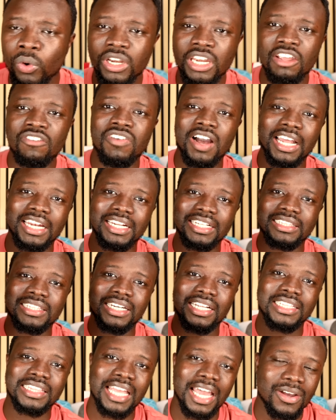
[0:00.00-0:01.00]
we divide
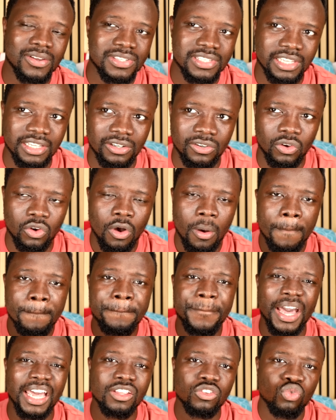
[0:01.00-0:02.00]
3,000 no
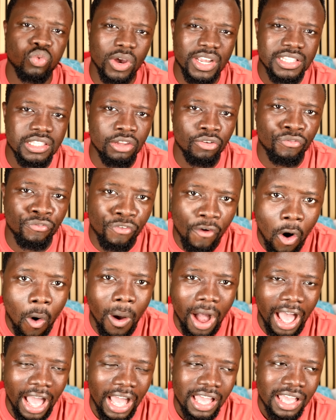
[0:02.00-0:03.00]
by
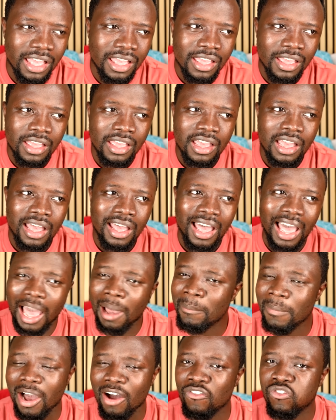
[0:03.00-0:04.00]
24.
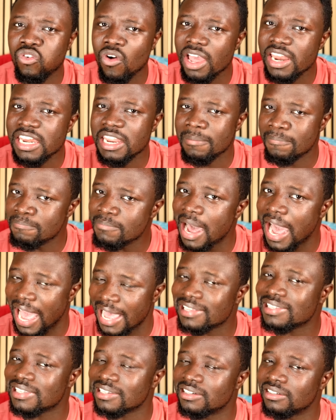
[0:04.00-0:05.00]
Amount for any
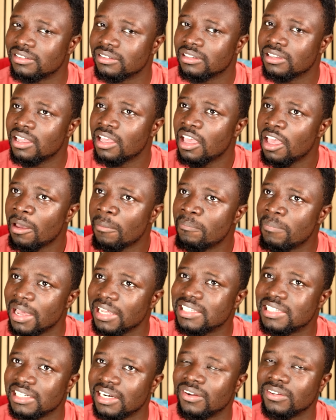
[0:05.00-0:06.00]
mass, no,
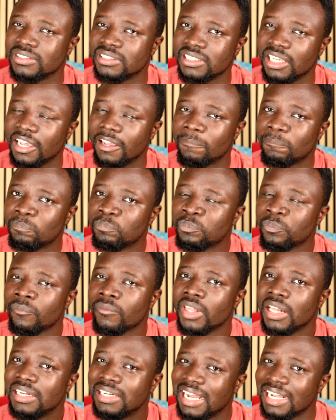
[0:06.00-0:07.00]
bet you I'll say.
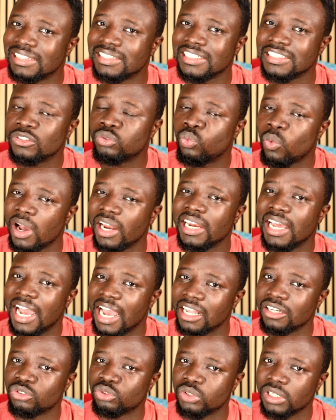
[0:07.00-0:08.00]
That is
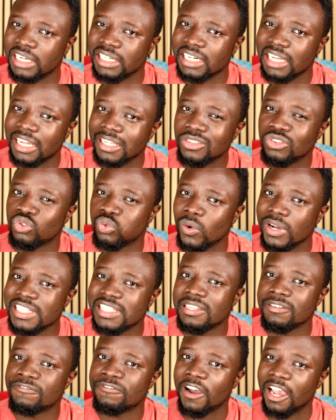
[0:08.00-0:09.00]

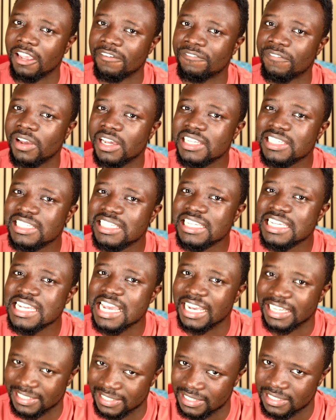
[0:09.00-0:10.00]
125
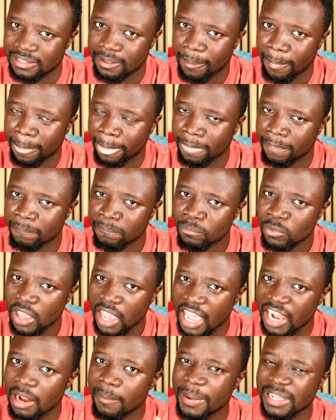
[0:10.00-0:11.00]
years.
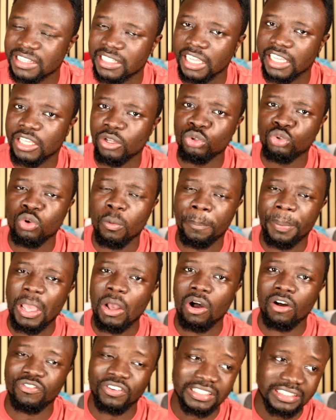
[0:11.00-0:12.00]
And it may take you to pay
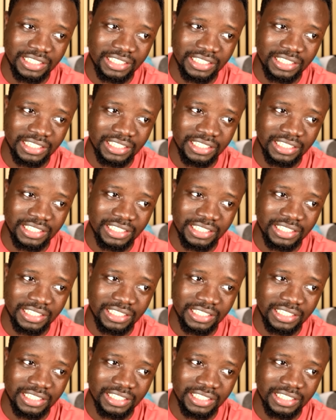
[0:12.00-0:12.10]
off a